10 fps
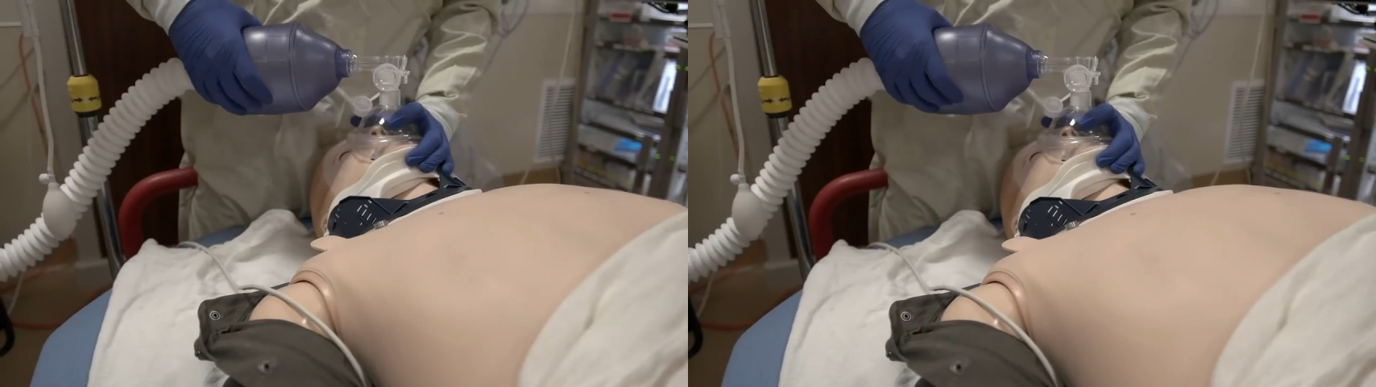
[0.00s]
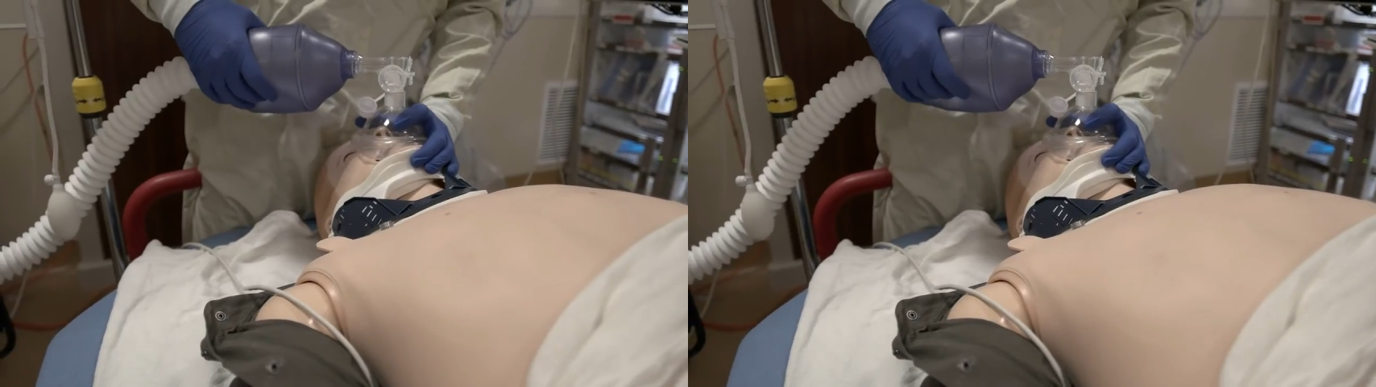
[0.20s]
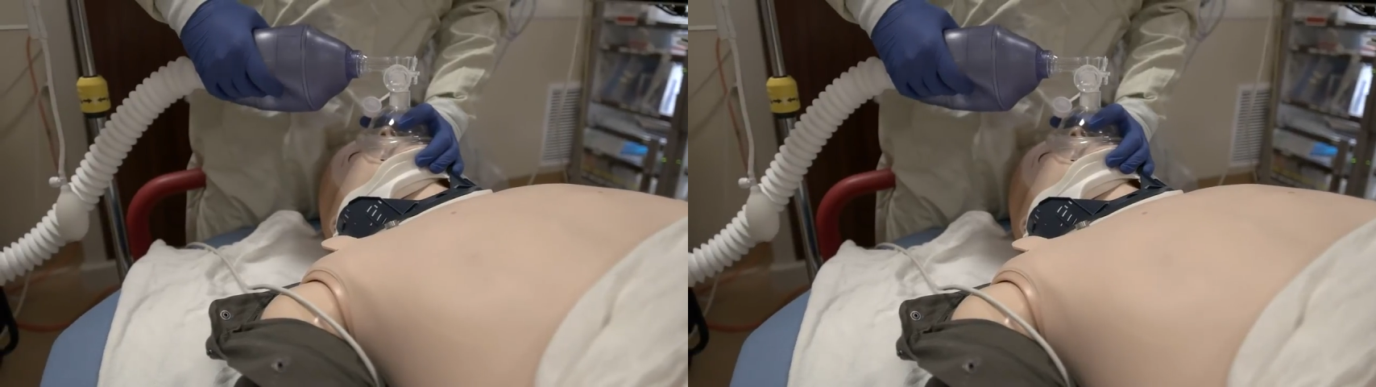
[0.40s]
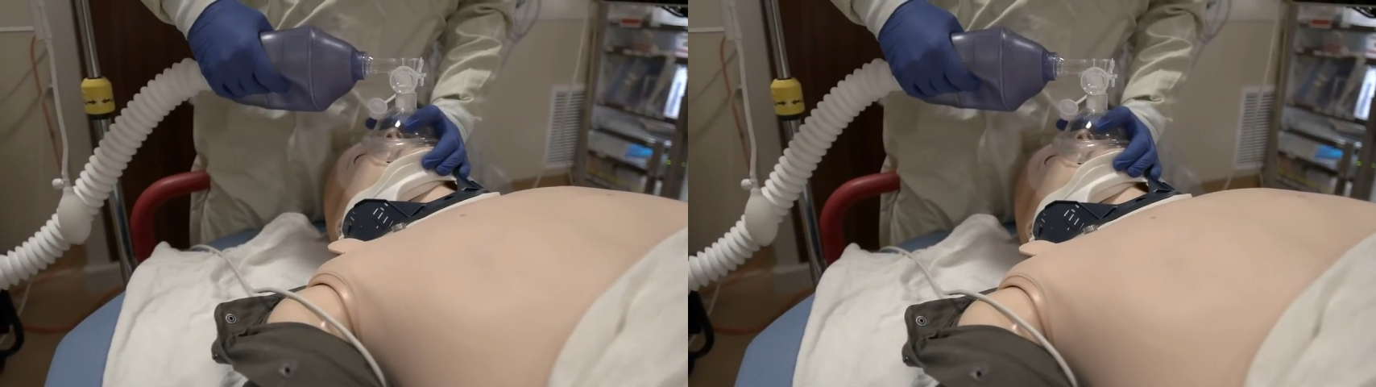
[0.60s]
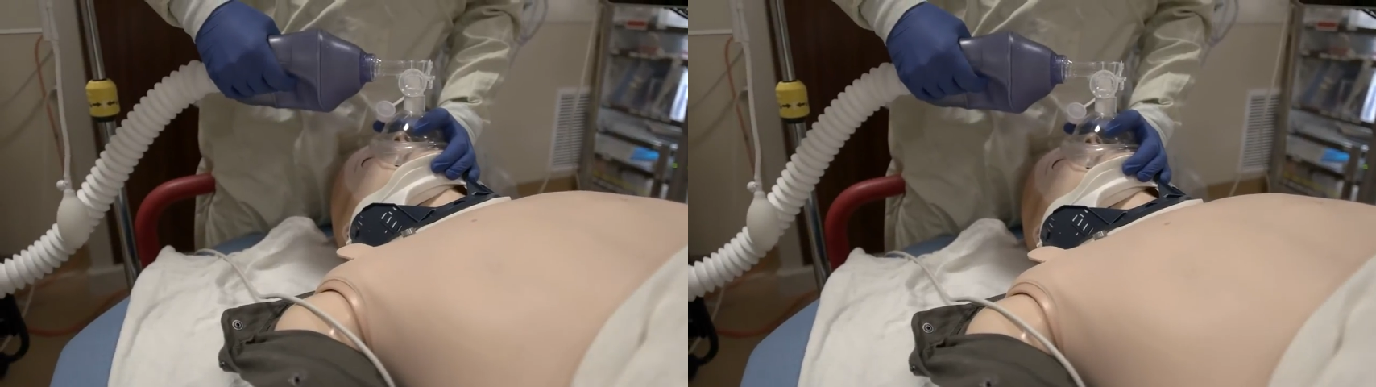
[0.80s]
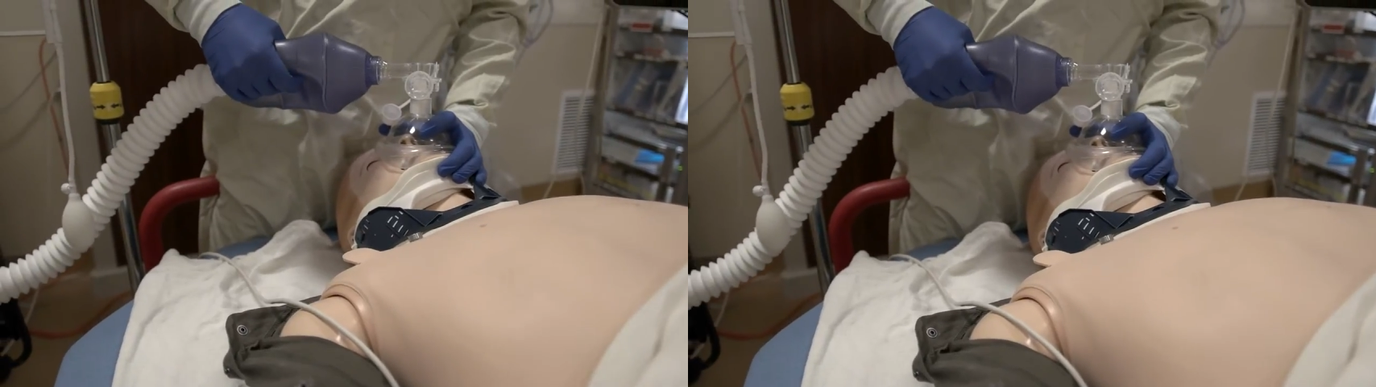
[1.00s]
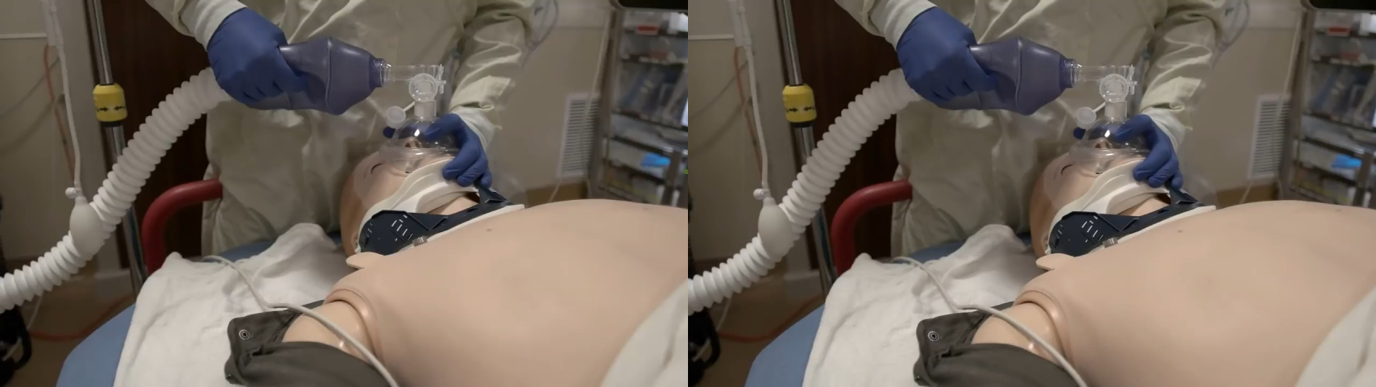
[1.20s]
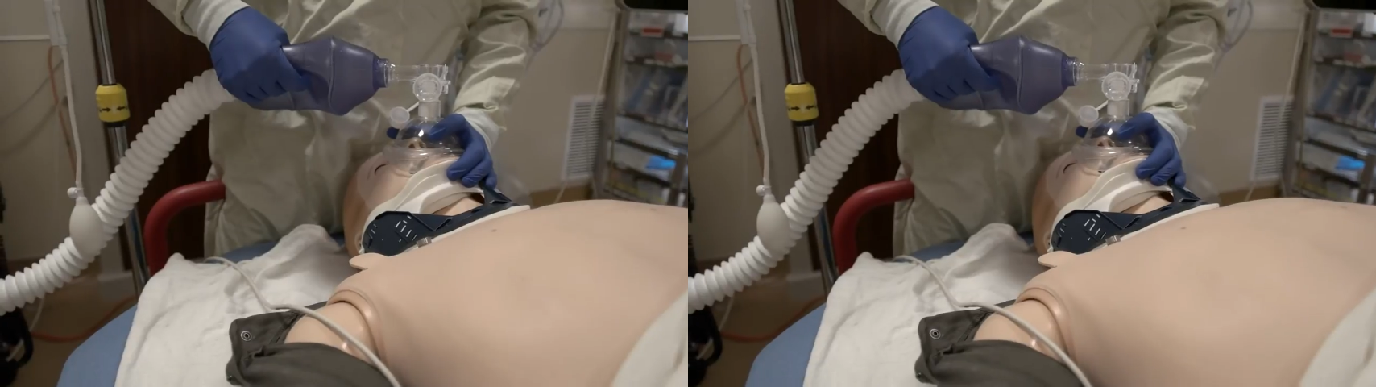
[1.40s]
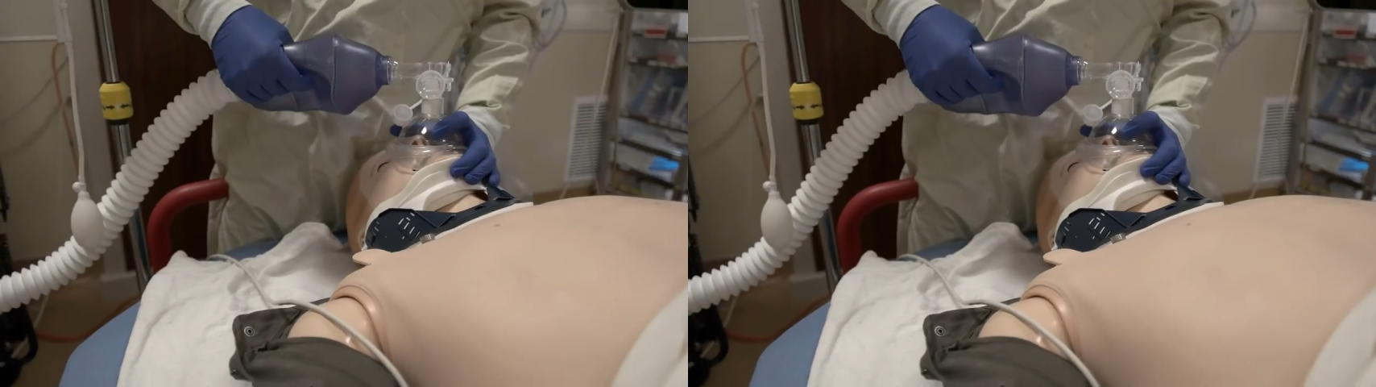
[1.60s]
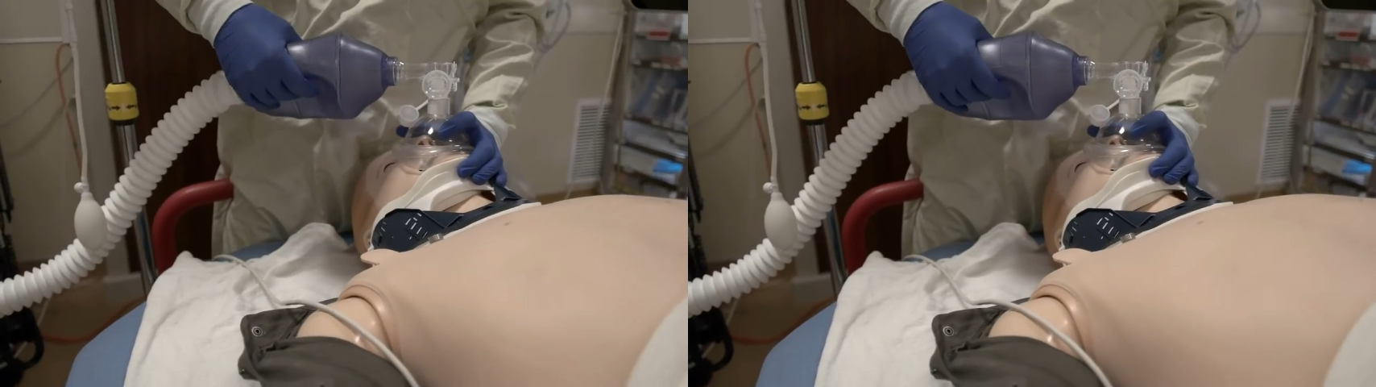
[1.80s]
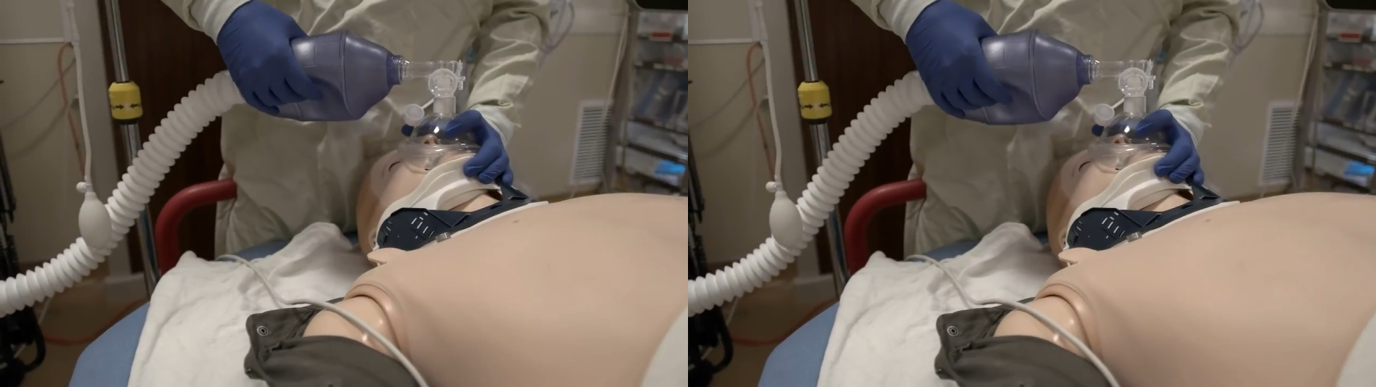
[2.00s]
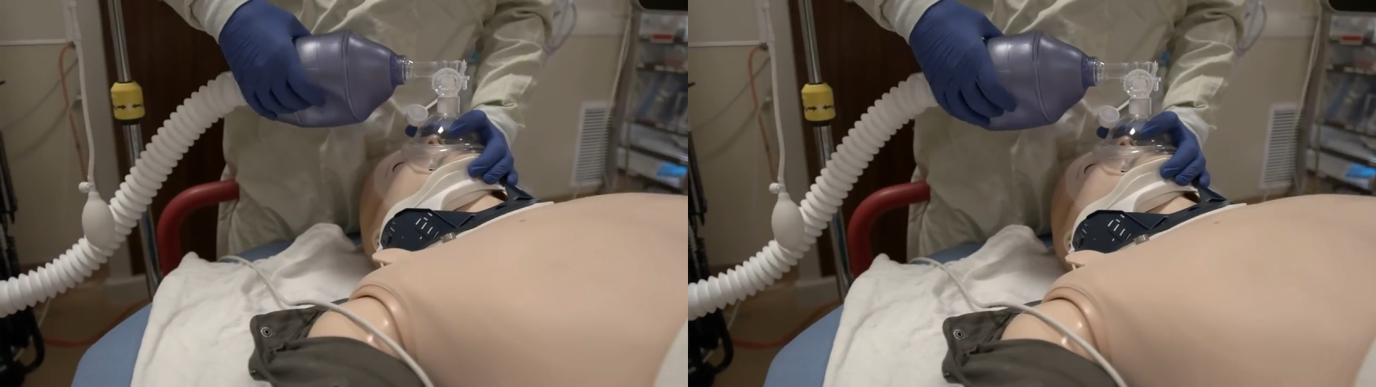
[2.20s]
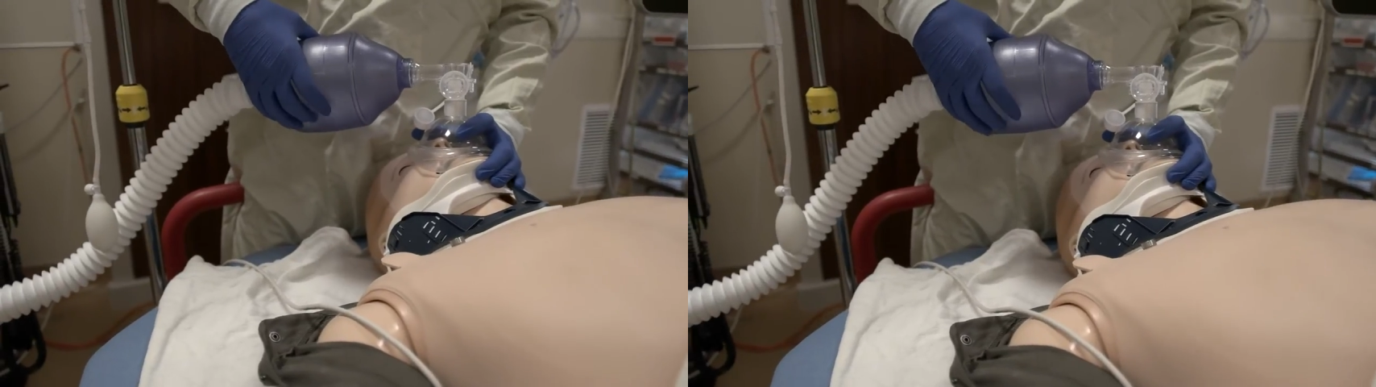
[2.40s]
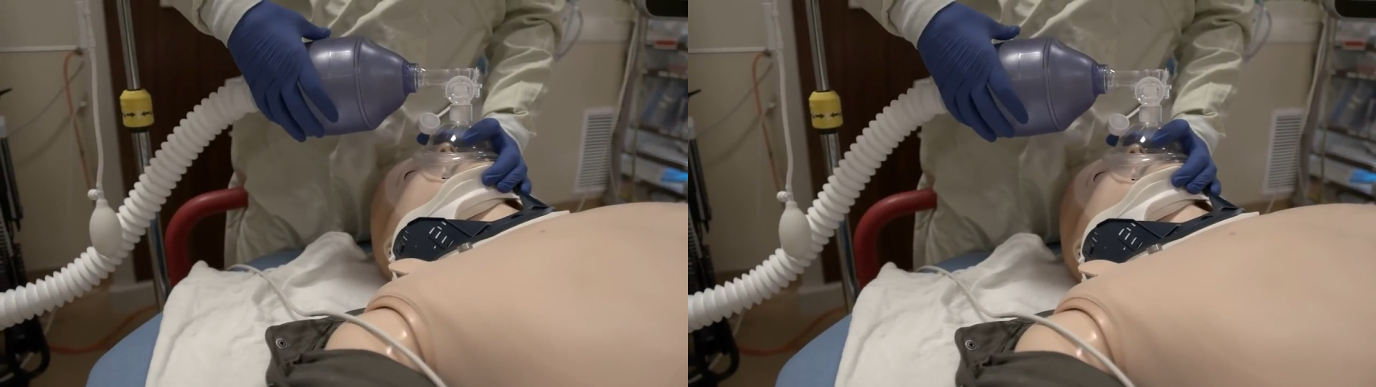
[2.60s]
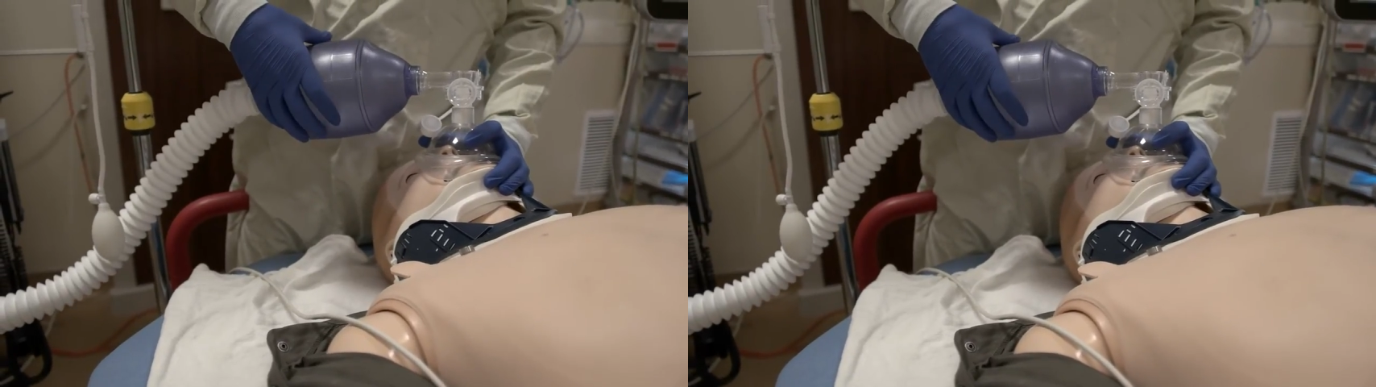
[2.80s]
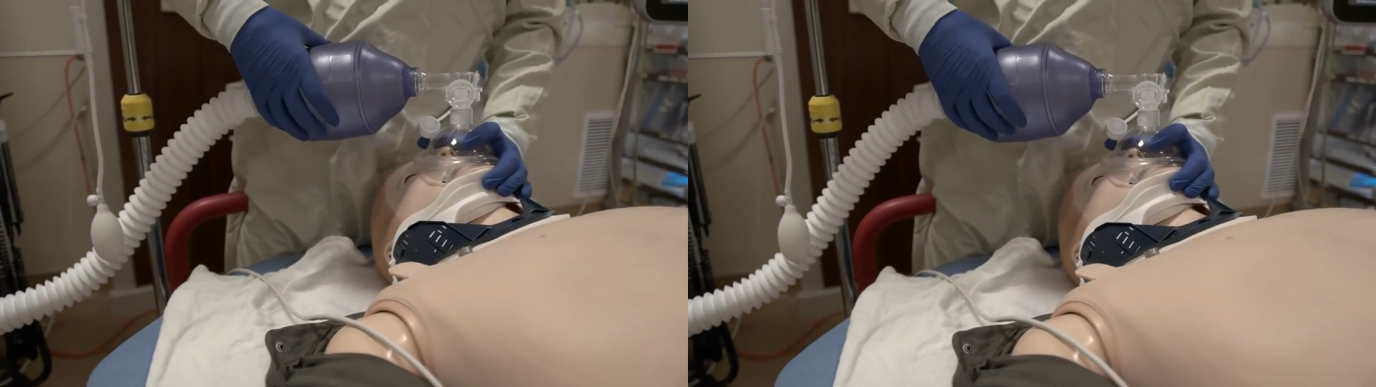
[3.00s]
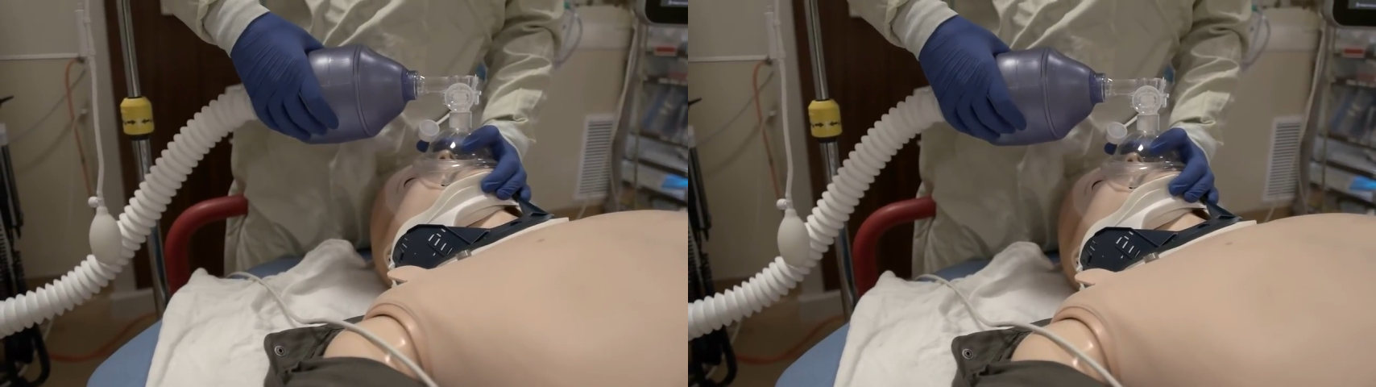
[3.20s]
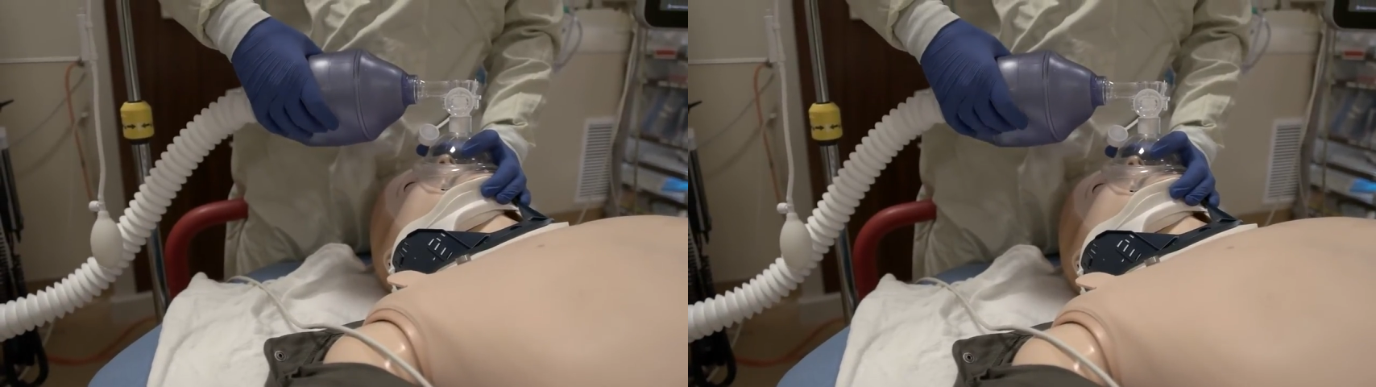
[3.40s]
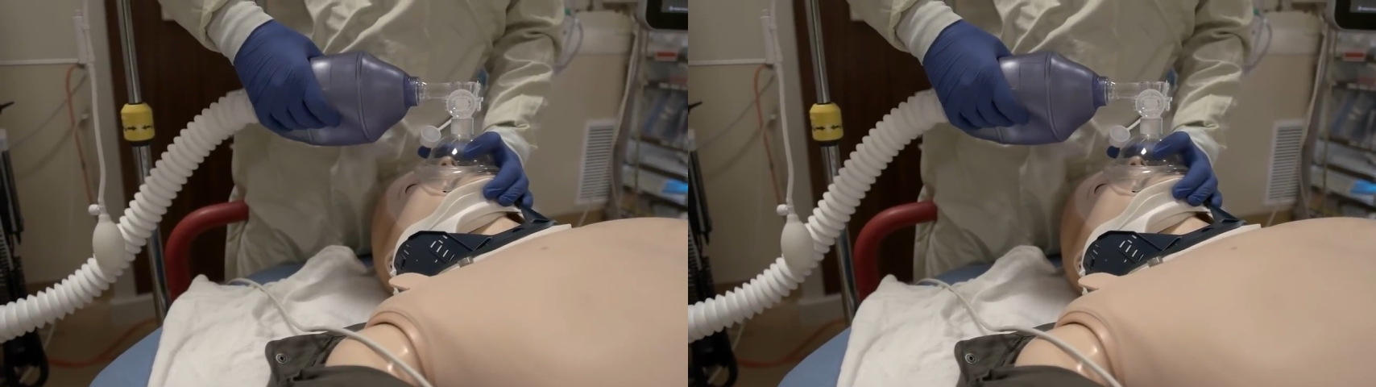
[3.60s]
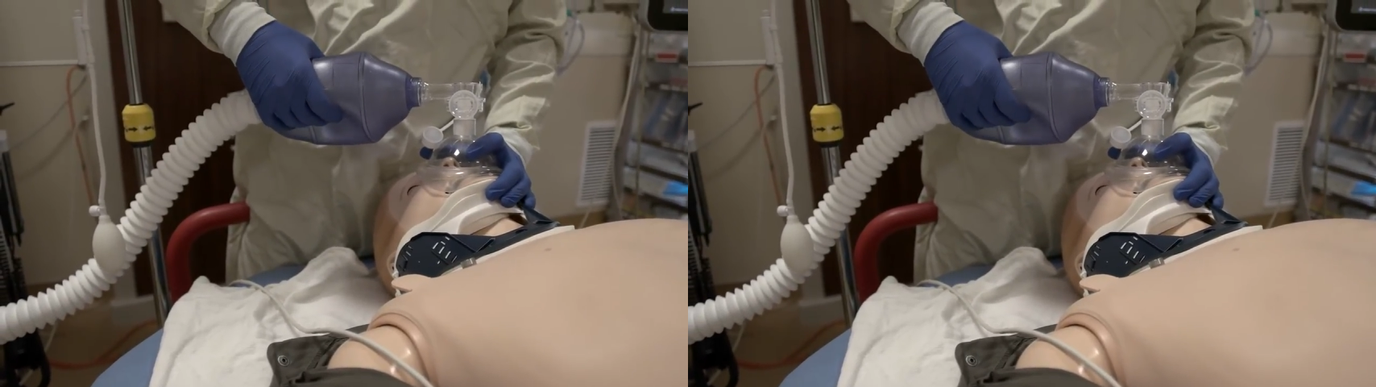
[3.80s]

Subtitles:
[unreadable: no face in view]